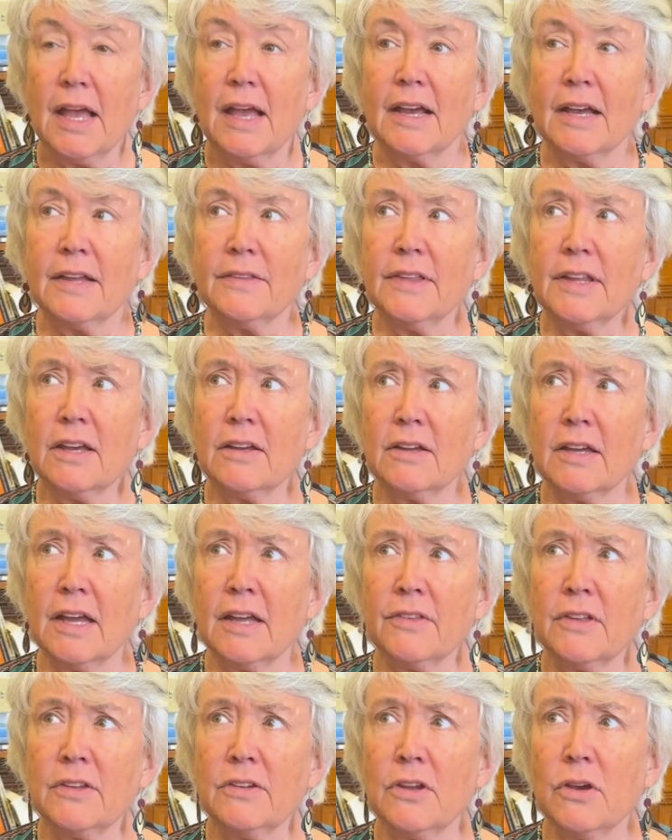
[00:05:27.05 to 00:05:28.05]
And
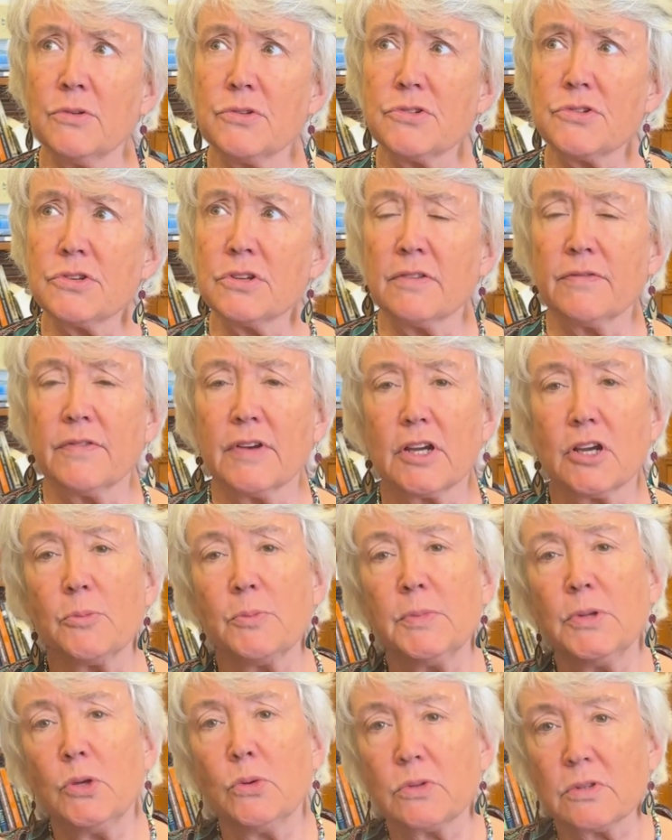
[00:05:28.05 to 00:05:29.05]
the notion of a
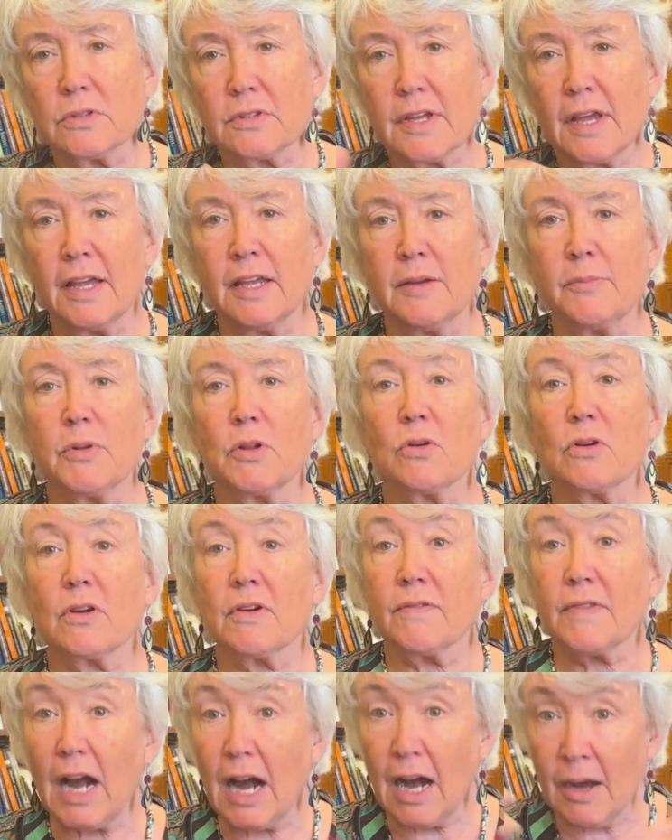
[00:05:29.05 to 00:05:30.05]
communal table, or
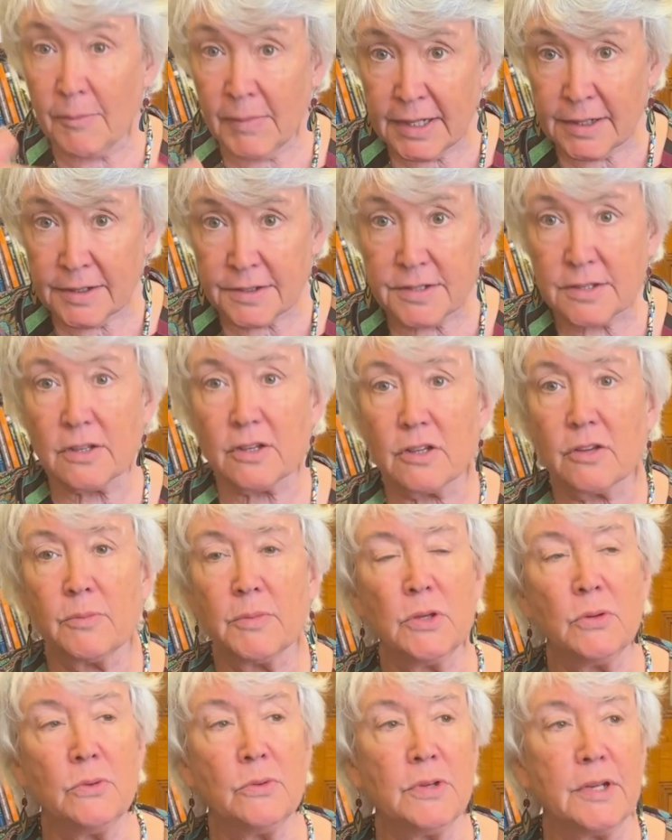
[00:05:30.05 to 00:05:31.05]
of coming to
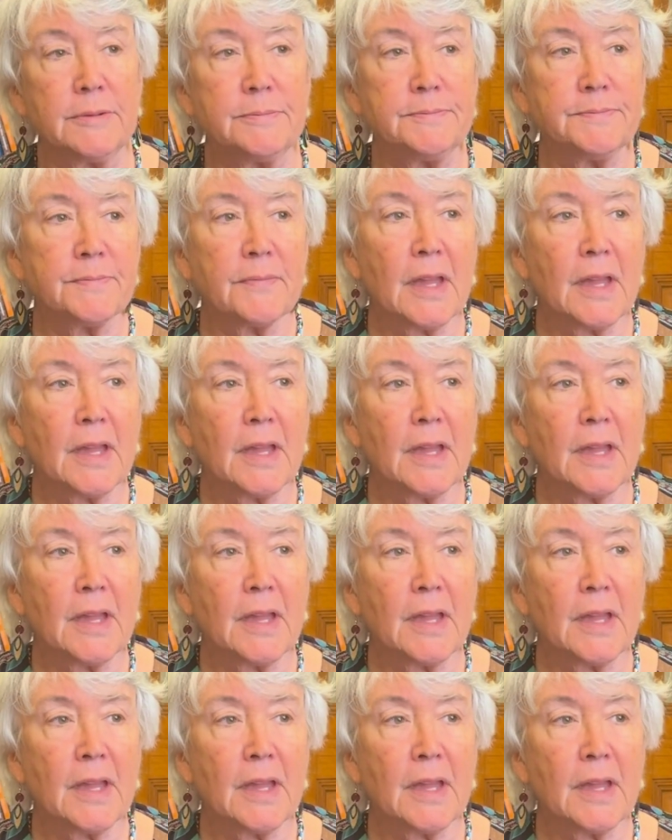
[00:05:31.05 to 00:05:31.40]
communion.